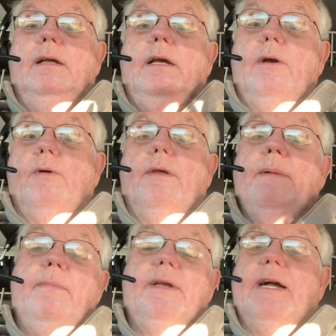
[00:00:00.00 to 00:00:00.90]
Or they
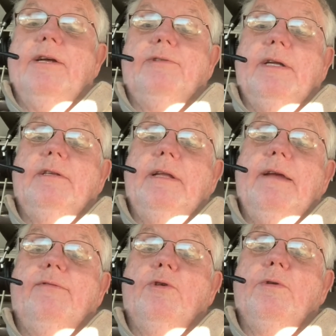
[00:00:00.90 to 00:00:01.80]
may be contracted to
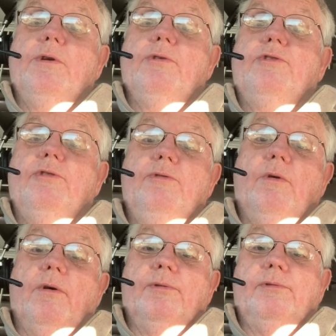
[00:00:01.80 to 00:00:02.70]
have couriers to do
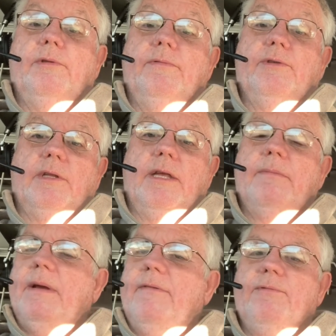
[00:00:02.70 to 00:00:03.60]
all their deliveries. A lot
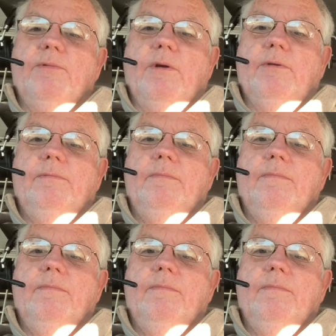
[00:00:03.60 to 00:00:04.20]
of them have their own,